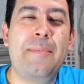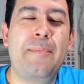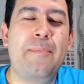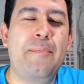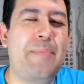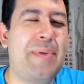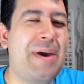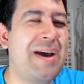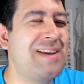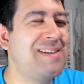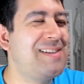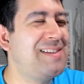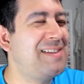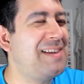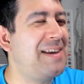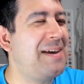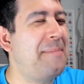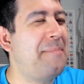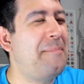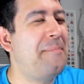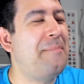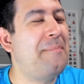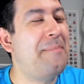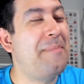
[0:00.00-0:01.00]
Best
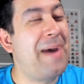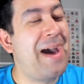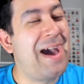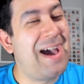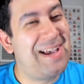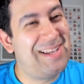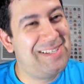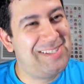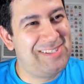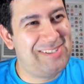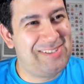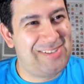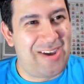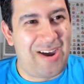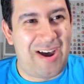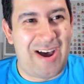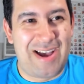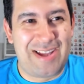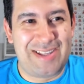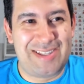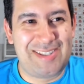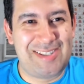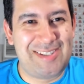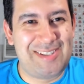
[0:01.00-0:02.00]

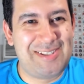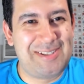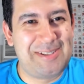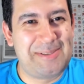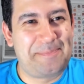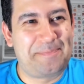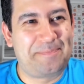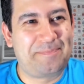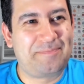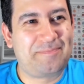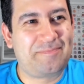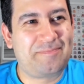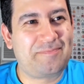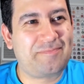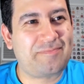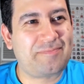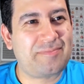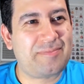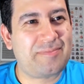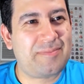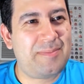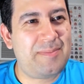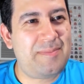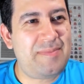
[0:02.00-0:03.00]
mascots.
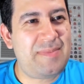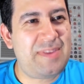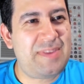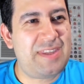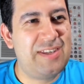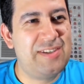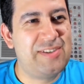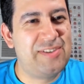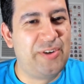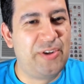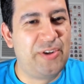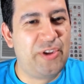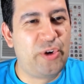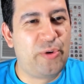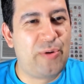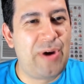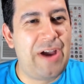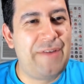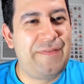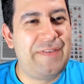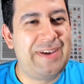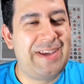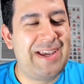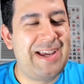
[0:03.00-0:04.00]
So the
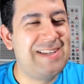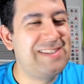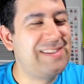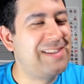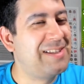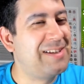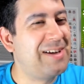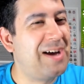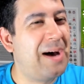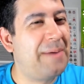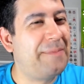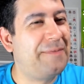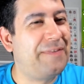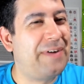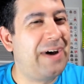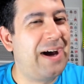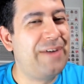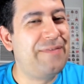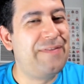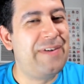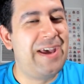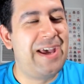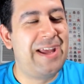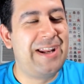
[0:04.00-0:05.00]
graphic has the top
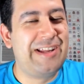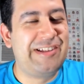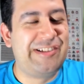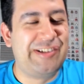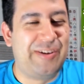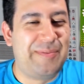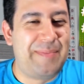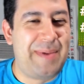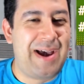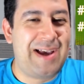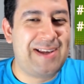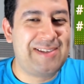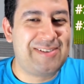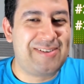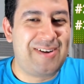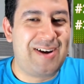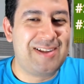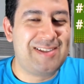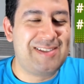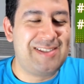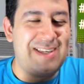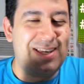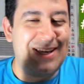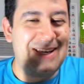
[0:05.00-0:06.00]
five NHL
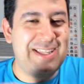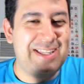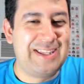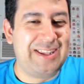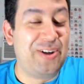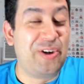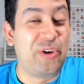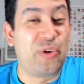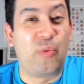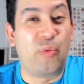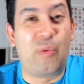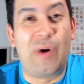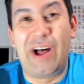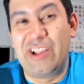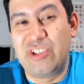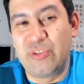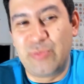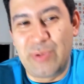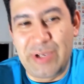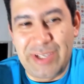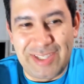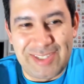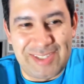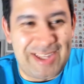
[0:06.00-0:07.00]
mascots, and look, Wild
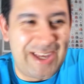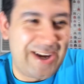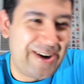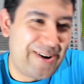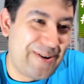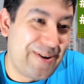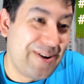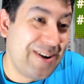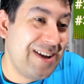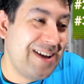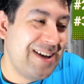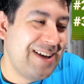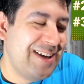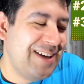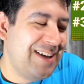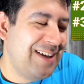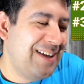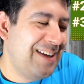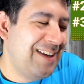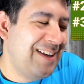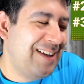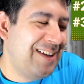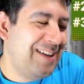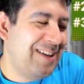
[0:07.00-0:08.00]
Wing is there.
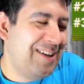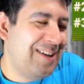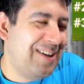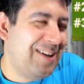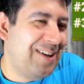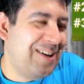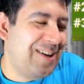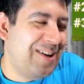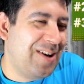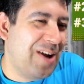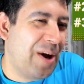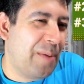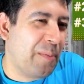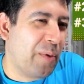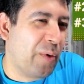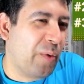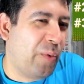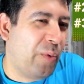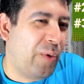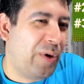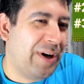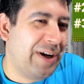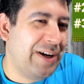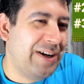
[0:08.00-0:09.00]
Number
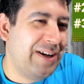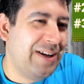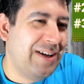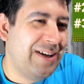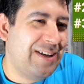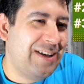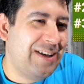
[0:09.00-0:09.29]
one,